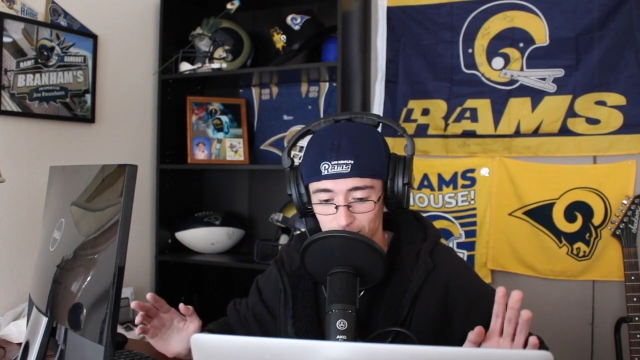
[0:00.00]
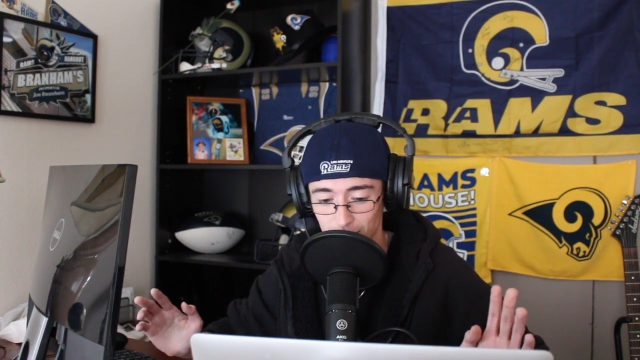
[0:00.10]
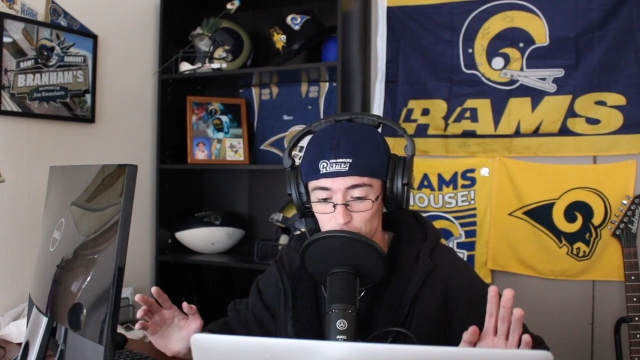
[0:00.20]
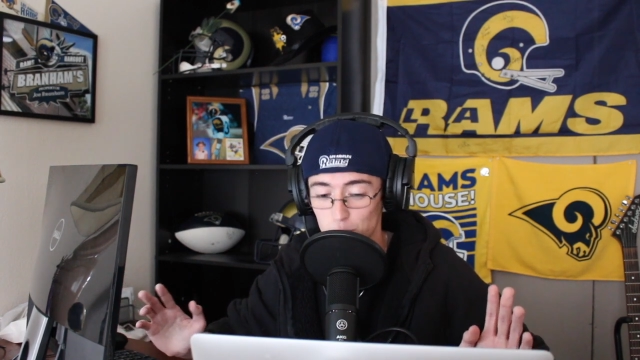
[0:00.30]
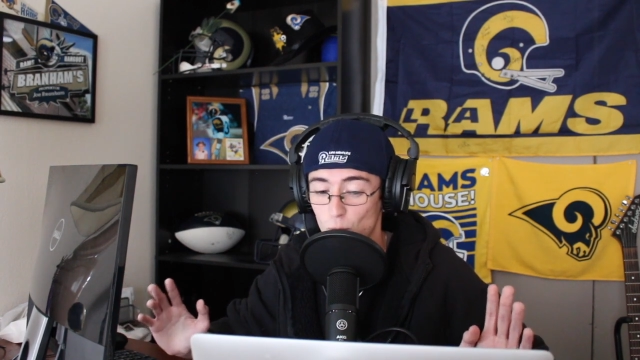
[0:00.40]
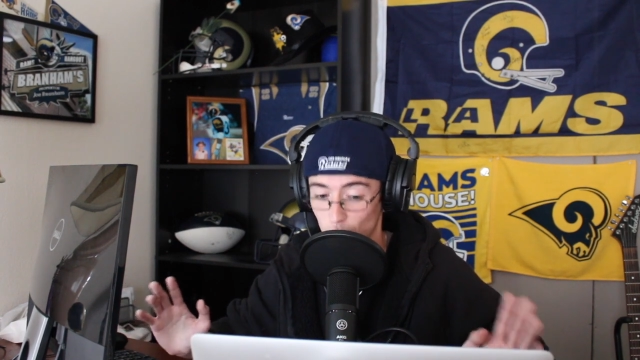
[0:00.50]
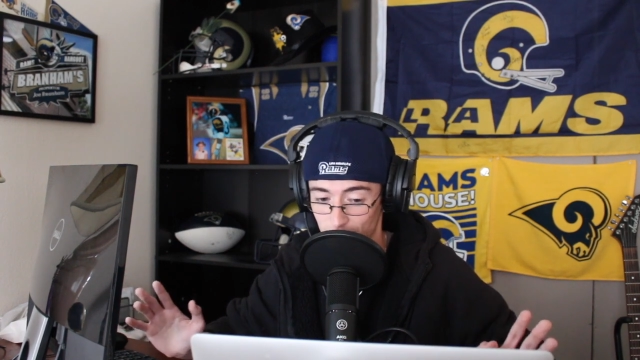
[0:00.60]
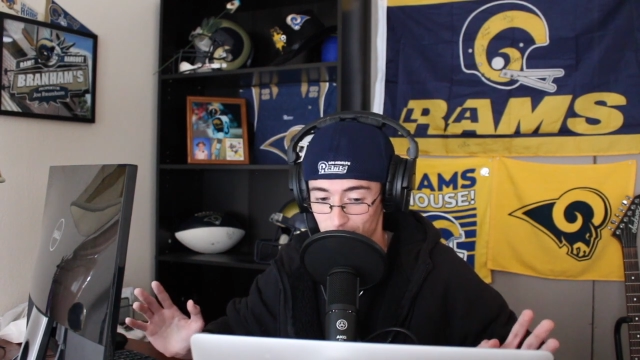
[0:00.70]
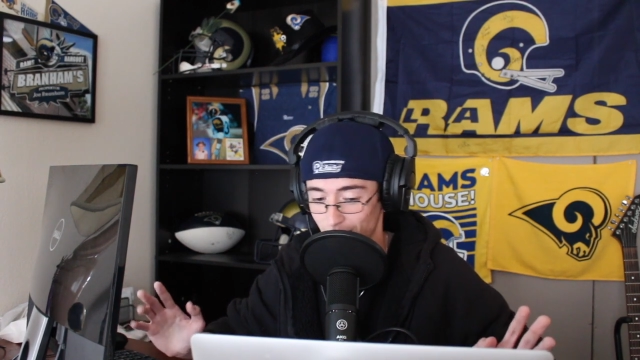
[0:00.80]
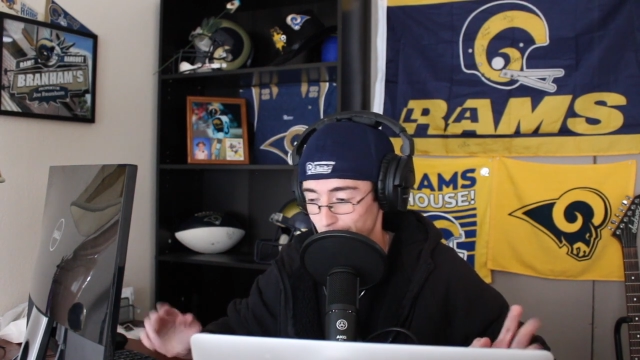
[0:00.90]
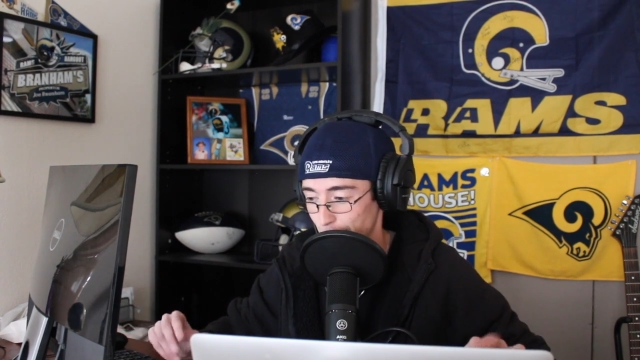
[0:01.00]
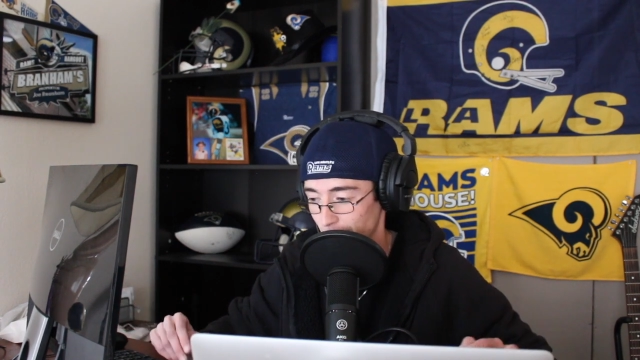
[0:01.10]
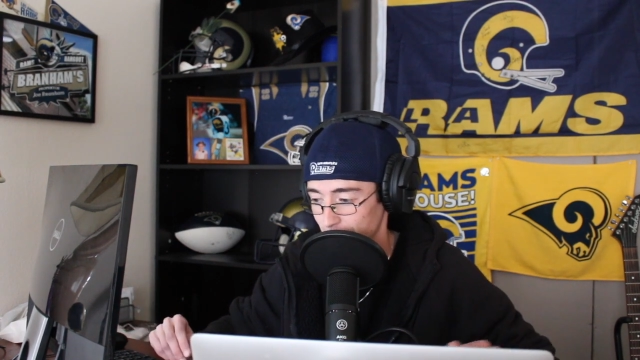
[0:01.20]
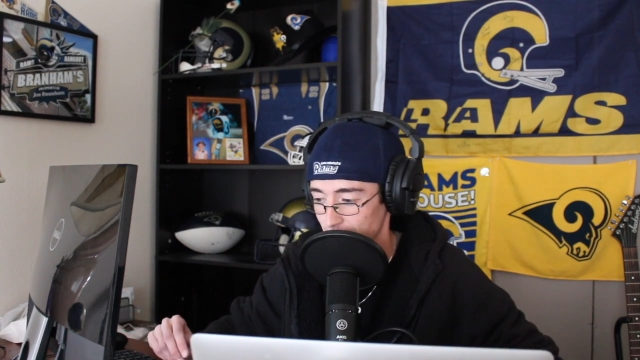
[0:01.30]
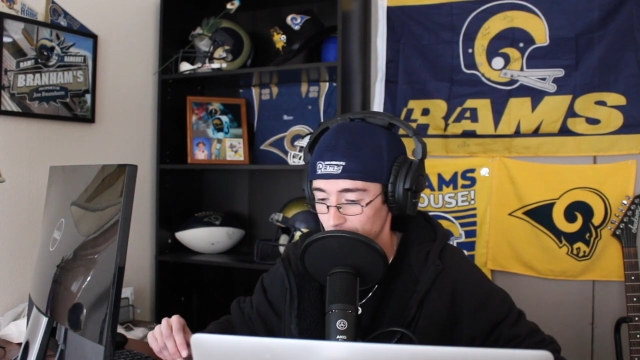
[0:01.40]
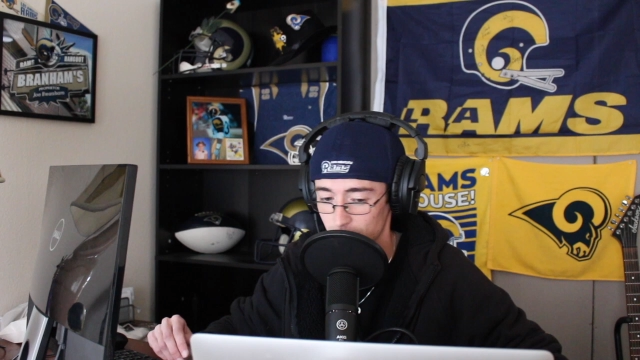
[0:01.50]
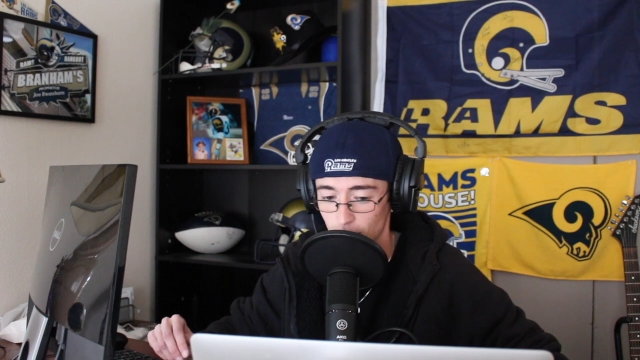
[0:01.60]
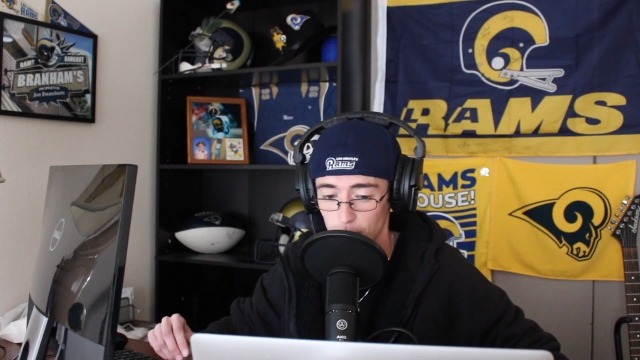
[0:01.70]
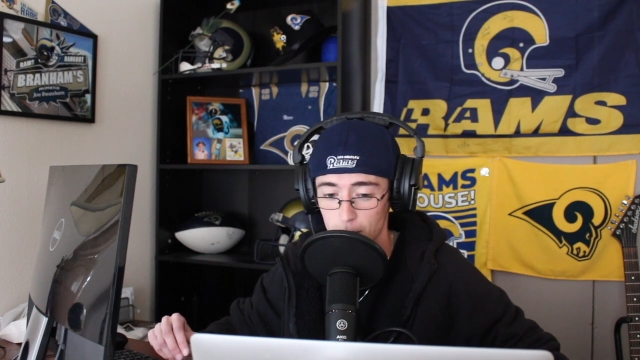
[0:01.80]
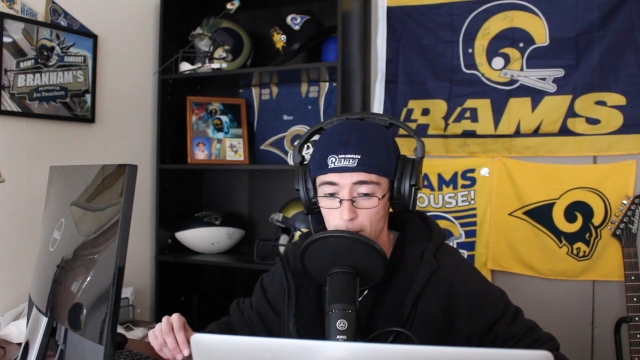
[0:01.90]
into the sports, not the politics.
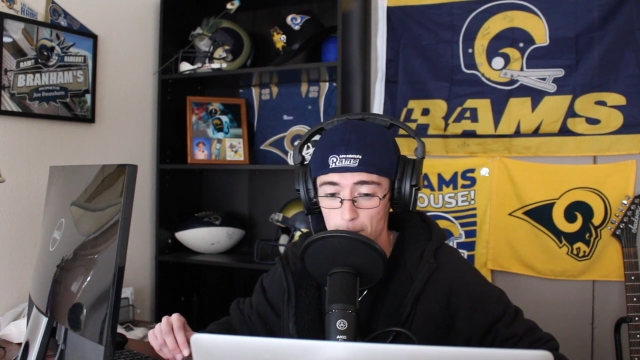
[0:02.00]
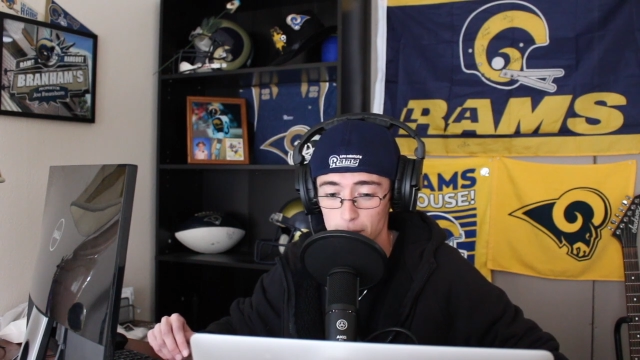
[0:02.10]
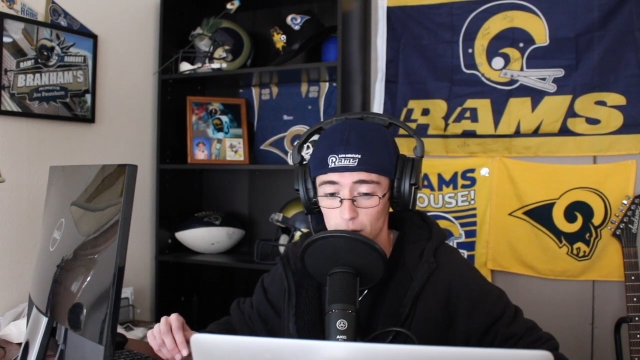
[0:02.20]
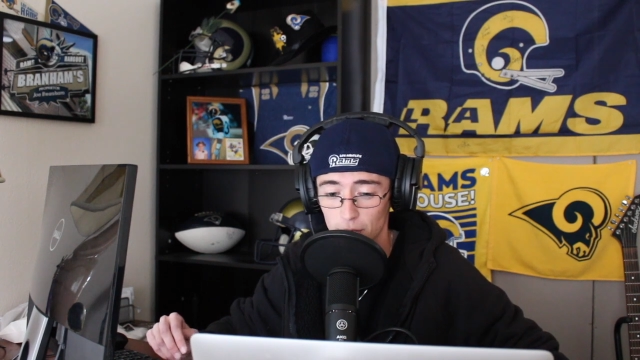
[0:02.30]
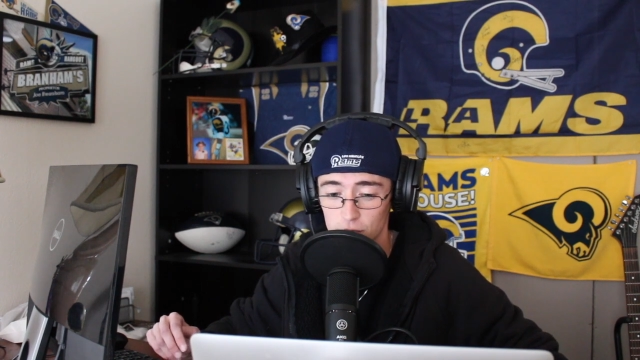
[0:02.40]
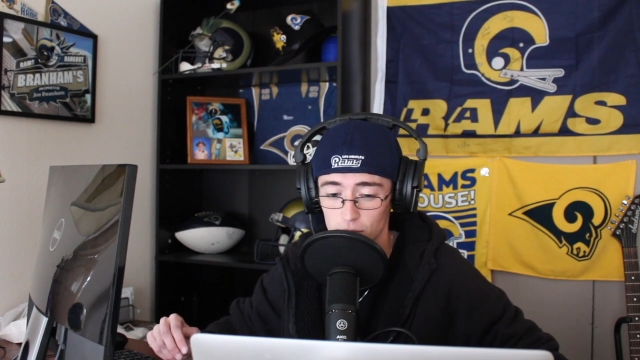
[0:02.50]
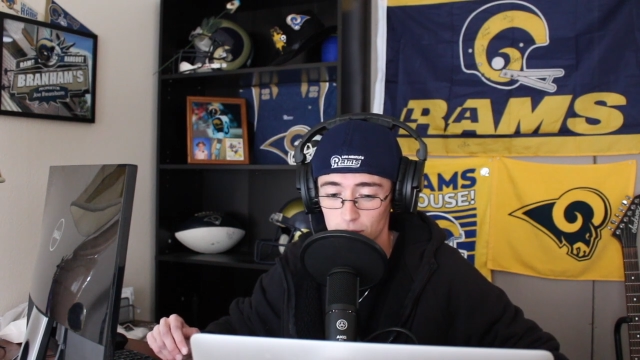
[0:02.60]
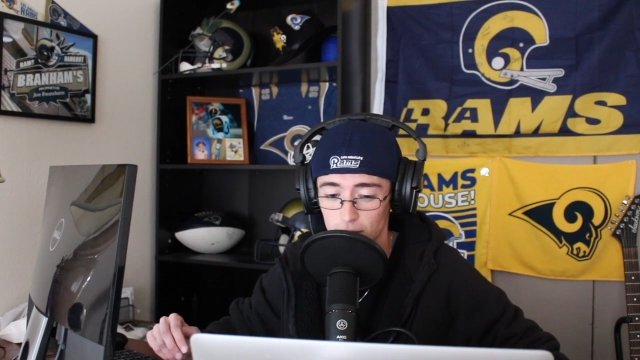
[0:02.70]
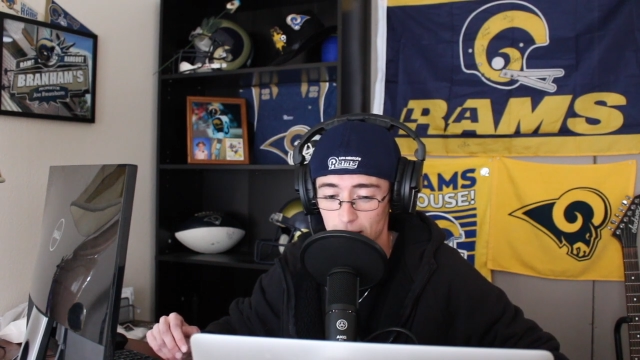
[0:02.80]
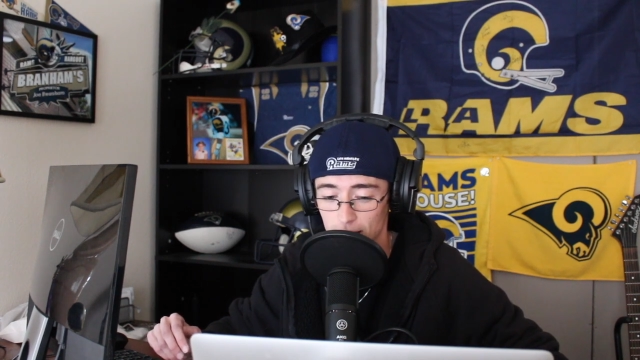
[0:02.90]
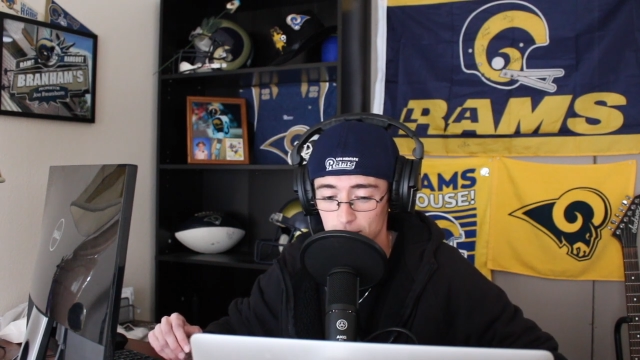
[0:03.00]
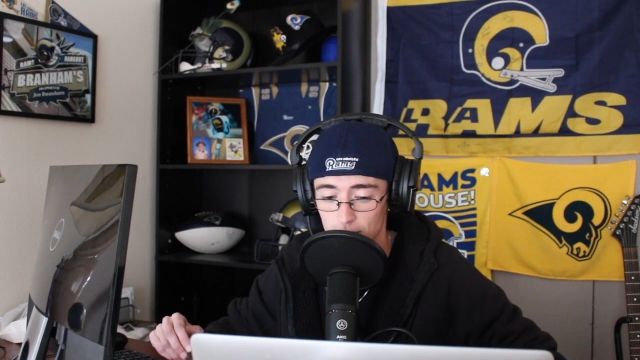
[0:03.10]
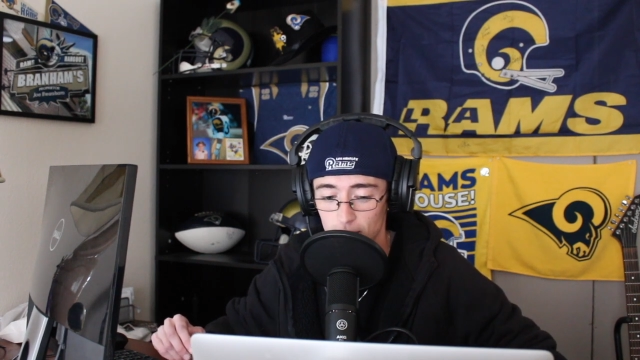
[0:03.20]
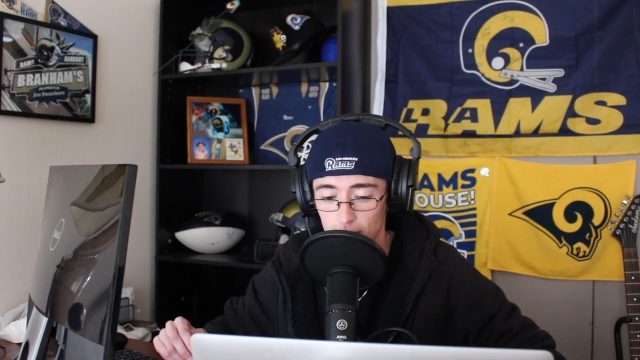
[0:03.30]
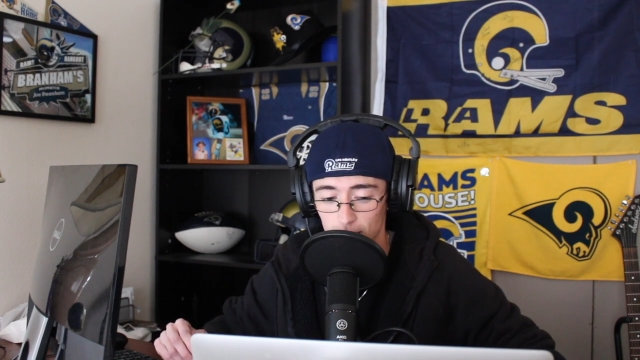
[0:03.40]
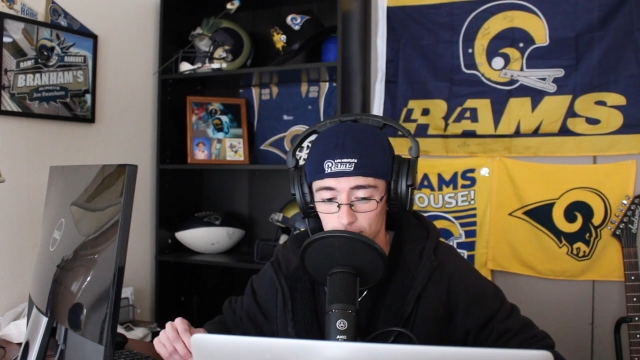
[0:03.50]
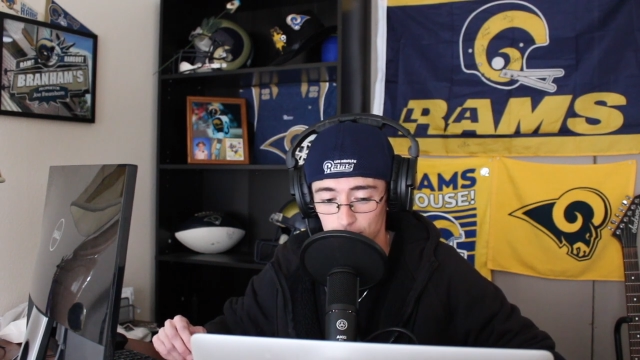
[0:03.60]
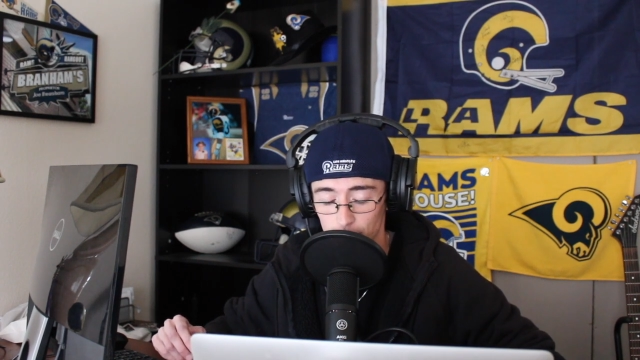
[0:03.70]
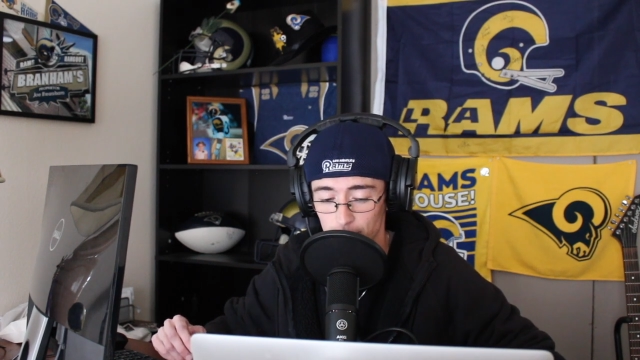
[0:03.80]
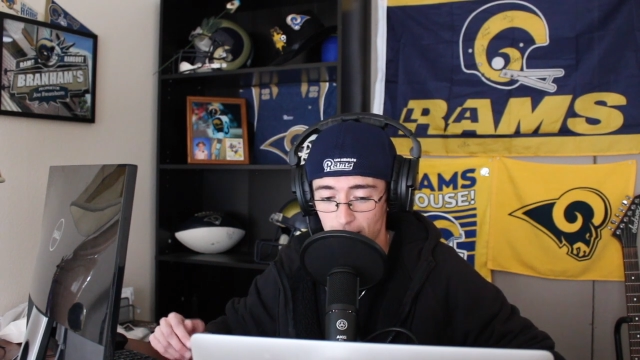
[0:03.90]
So I'll make sure you guys
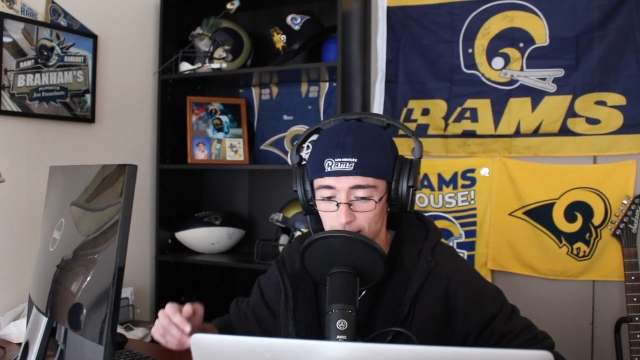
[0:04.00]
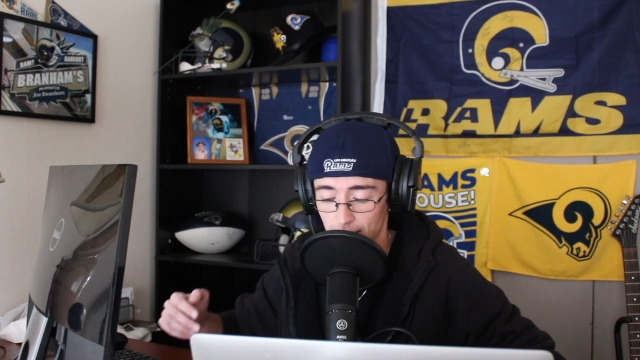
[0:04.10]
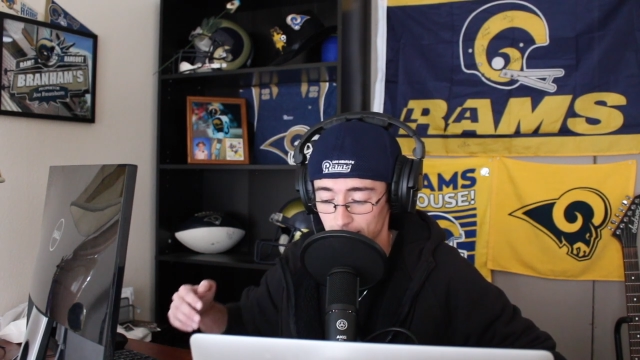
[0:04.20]
do that